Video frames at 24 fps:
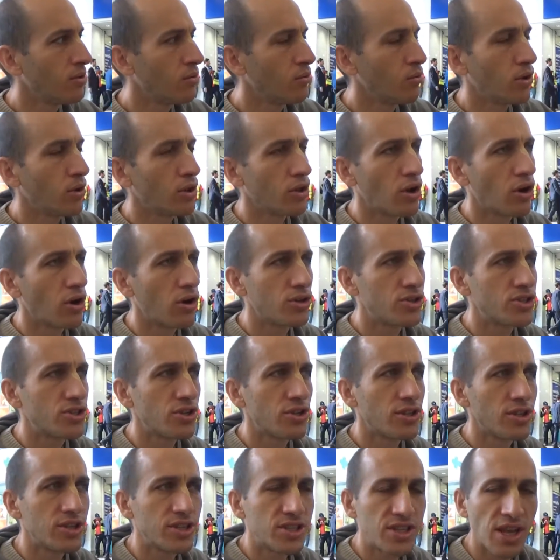we'll go to
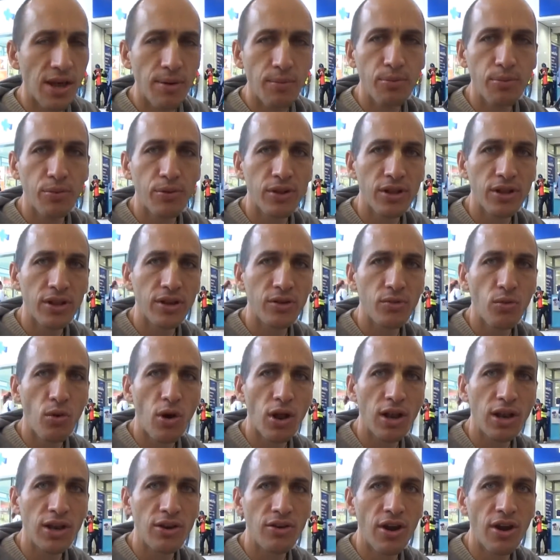the temple in
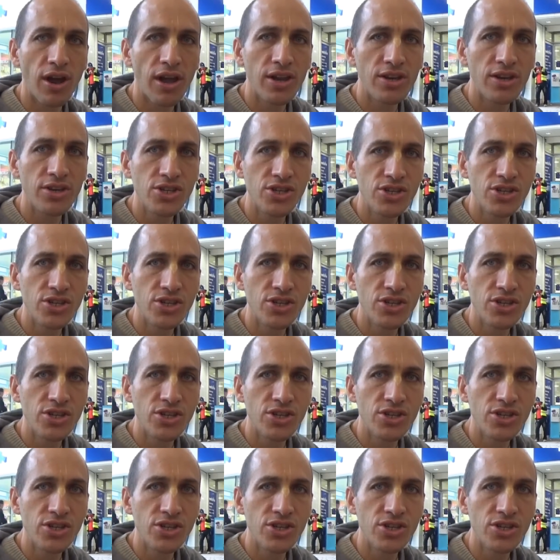Whalley Range.